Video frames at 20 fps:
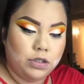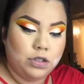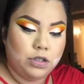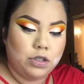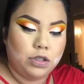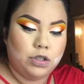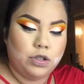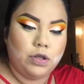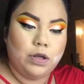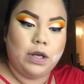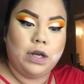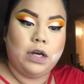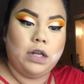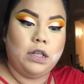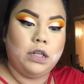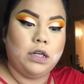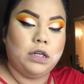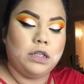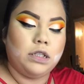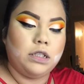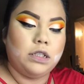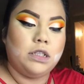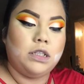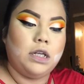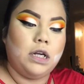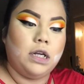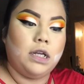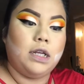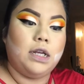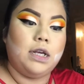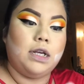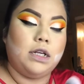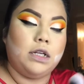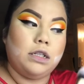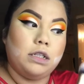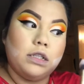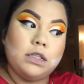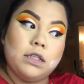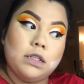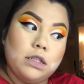so it can look
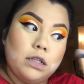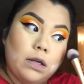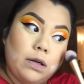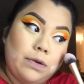sun-kissed.